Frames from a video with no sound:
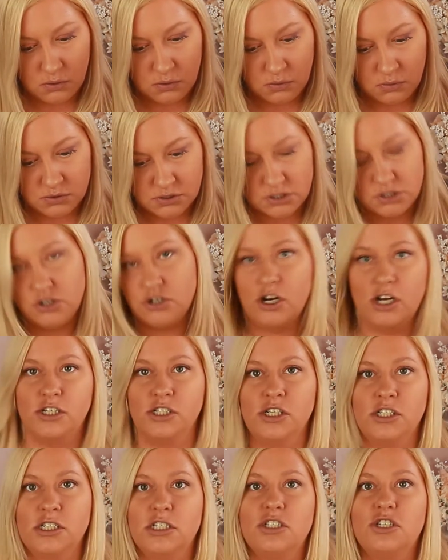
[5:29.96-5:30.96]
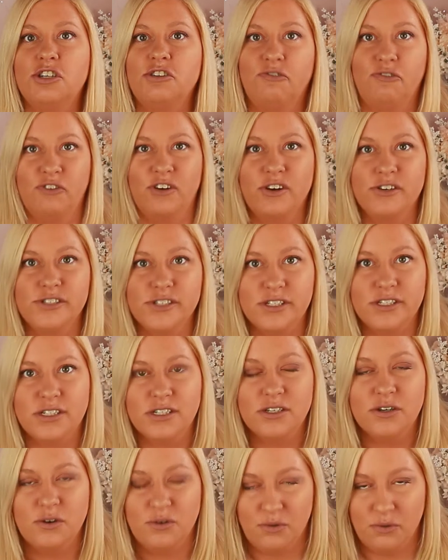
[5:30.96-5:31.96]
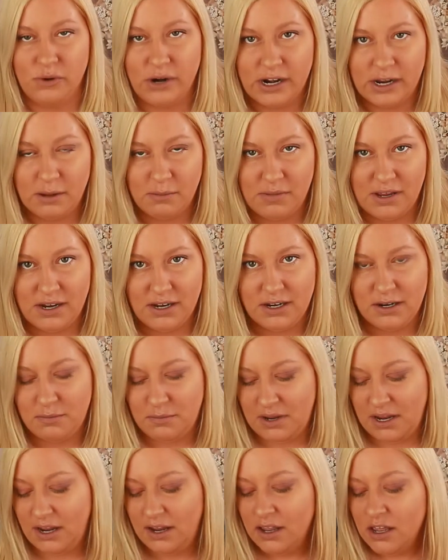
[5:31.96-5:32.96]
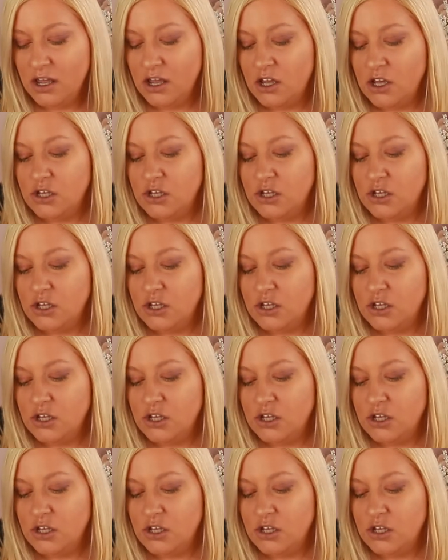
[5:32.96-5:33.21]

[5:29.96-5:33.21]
was the direction that she first recommended me.